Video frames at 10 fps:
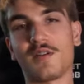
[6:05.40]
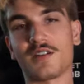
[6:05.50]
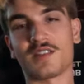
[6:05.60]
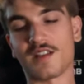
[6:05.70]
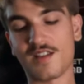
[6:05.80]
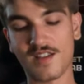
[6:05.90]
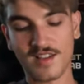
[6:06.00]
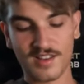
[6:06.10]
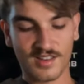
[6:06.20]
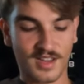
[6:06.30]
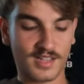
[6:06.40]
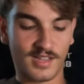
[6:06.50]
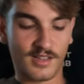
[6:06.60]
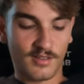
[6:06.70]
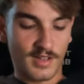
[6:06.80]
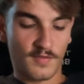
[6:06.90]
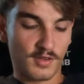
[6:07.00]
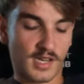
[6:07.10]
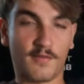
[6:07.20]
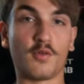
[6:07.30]
bucks like it, it, it,
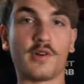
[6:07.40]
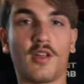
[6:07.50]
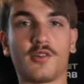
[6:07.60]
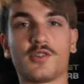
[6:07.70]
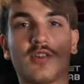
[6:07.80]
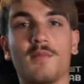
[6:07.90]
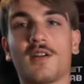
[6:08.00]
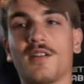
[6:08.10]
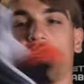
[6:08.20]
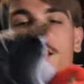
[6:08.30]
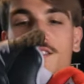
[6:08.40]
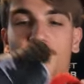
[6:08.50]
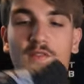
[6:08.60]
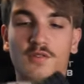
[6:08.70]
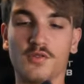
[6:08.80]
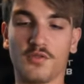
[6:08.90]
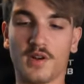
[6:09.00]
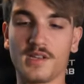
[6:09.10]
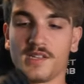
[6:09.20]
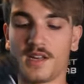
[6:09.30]
feels like a $40 shirt i'm not gonna lie it doesn't feel too
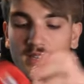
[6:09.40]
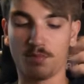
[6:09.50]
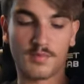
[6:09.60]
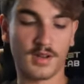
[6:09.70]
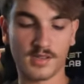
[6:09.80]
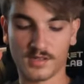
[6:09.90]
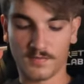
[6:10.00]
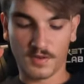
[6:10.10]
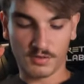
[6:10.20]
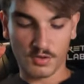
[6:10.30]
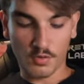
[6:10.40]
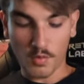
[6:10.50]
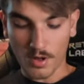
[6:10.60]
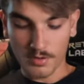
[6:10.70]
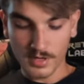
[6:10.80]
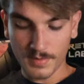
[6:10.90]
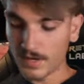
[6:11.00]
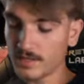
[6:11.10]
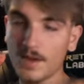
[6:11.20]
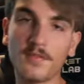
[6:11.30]
crazy like the, it doesn't feel too quality but
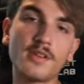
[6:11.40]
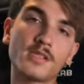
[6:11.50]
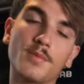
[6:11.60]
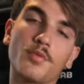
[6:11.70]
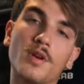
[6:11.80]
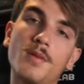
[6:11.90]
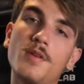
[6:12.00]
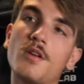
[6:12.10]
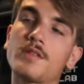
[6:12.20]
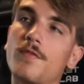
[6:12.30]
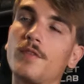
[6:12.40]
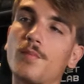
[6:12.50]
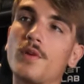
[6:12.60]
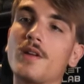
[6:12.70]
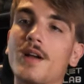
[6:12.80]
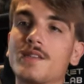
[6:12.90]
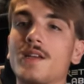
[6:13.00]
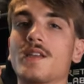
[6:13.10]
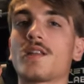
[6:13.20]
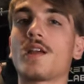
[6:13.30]
it definitely is supreme you know definitely pretty nice
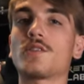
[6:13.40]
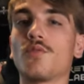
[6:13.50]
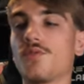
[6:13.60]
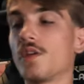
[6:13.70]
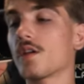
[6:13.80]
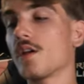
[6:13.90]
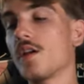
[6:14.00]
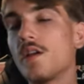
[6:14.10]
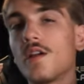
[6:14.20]
has like a nice little thick